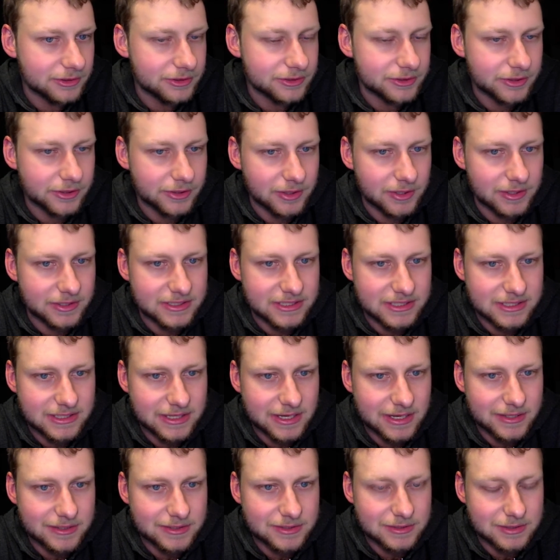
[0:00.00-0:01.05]
to turn on
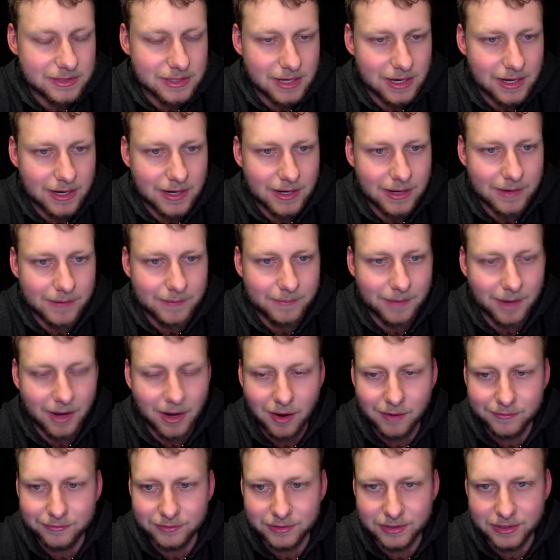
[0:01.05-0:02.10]
Diaz uh, by
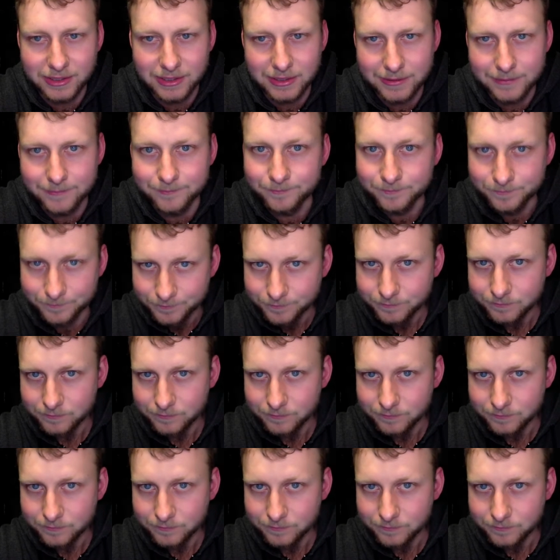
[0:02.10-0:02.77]
offering him